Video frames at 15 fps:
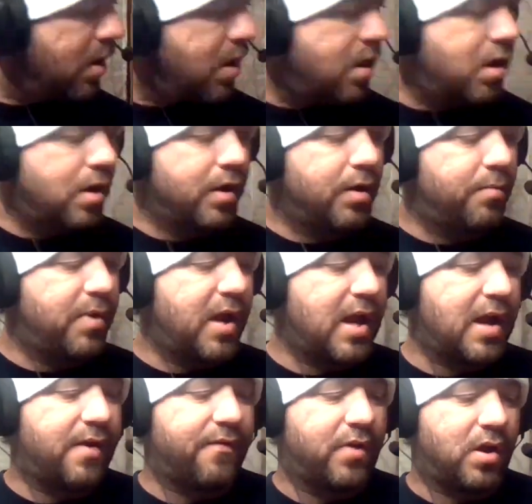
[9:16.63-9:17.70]
Oh, here we
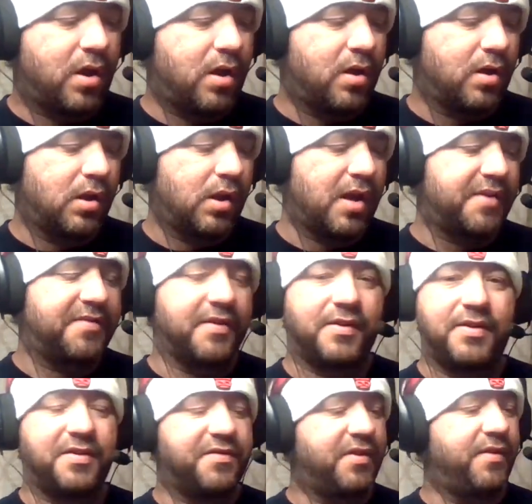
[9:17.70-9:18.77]
have a classic
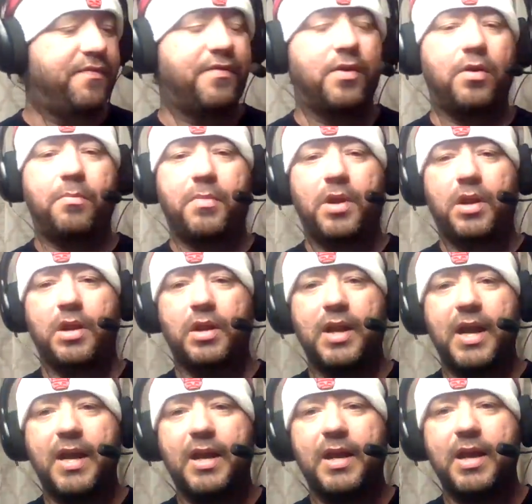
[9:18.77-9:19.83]
Disney film,
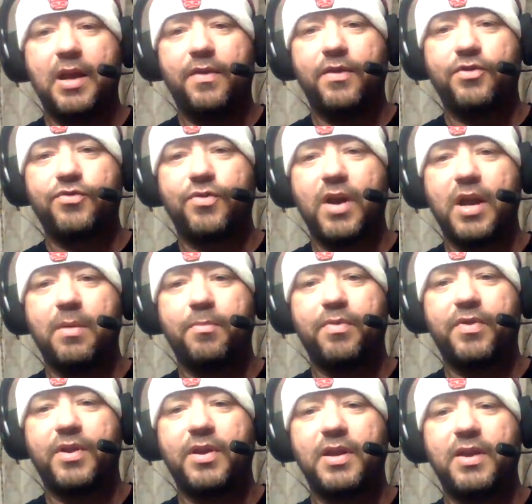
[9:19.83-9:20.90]
Lady and the Tramp,
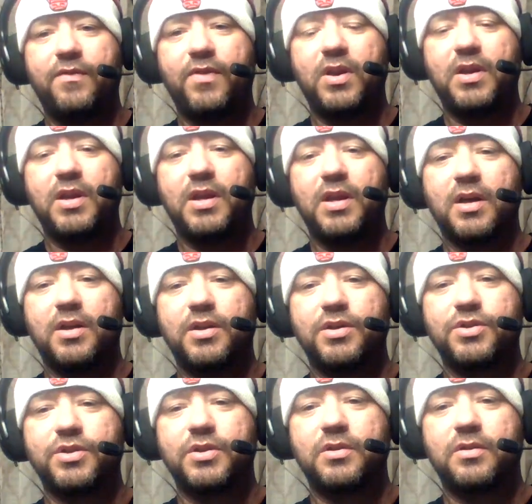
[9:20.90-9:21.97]
the DVD
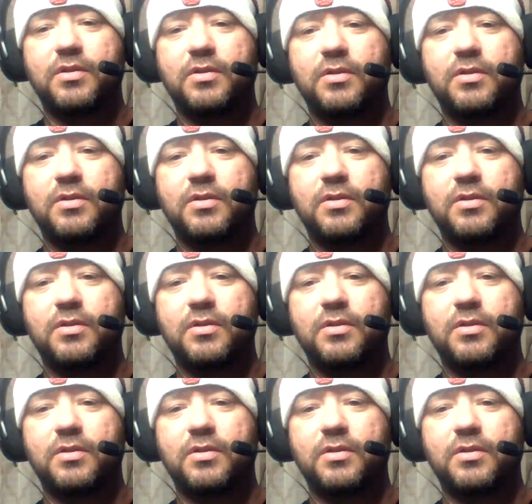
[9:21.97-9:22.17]
edition.